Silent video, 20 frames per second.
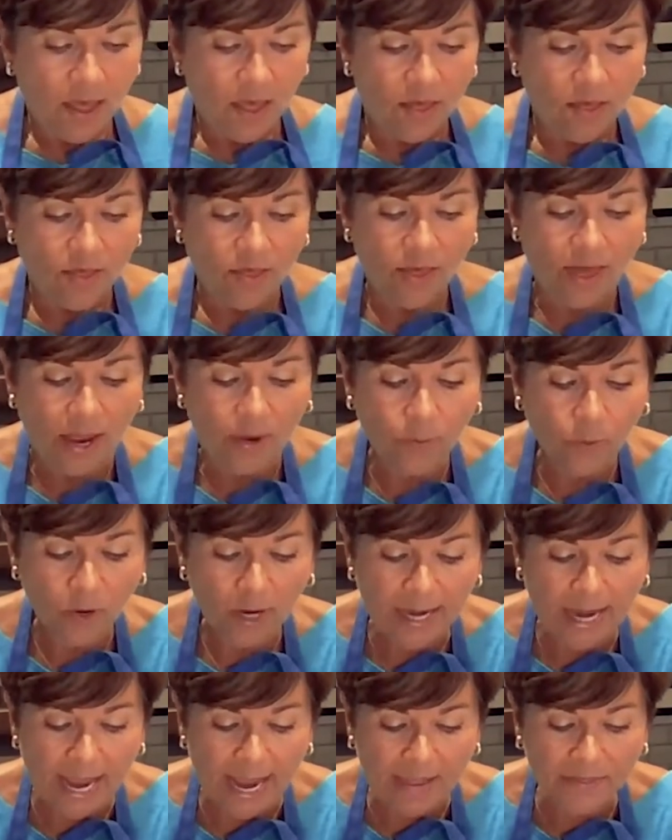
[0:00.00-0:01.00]
Then we're
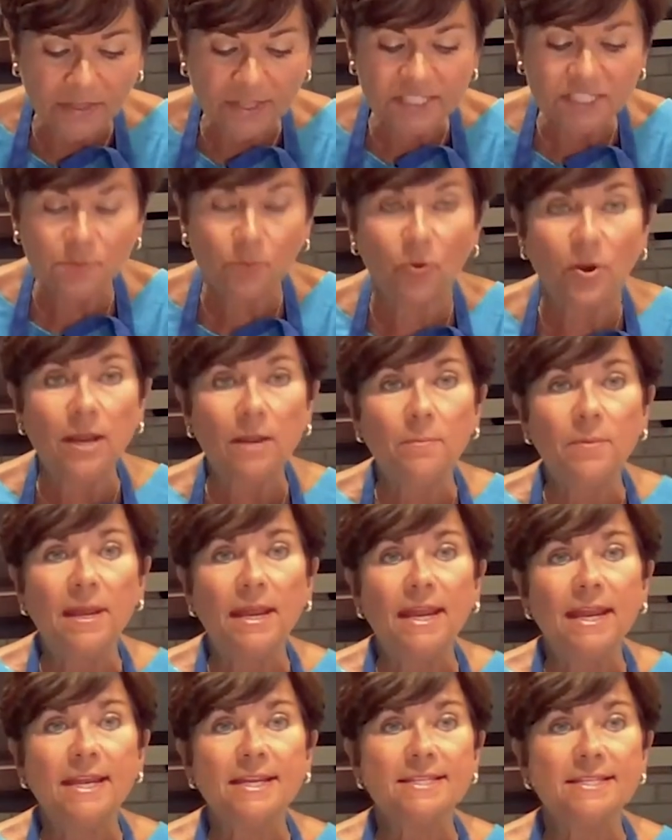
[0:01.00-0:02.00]
gonna add the spring
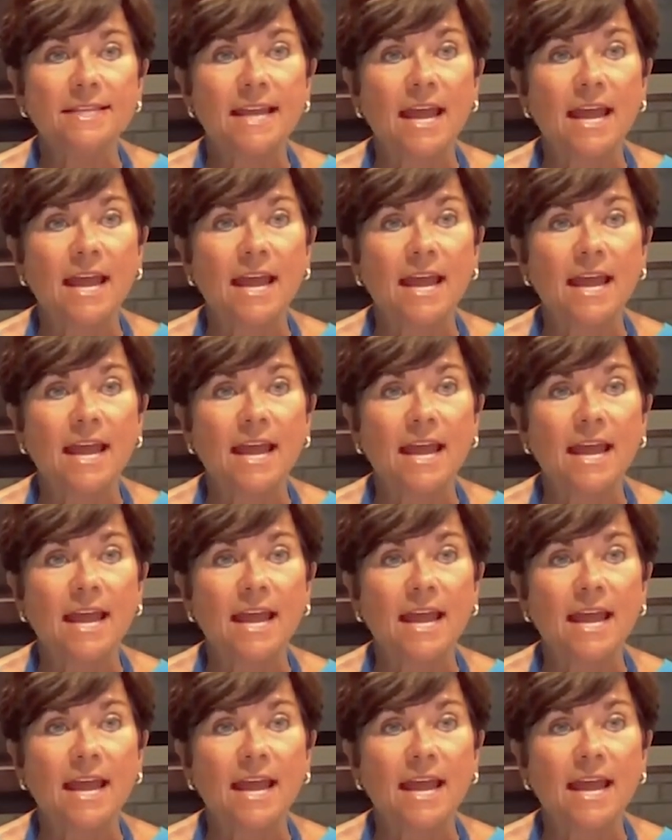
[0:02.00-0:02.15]
peas.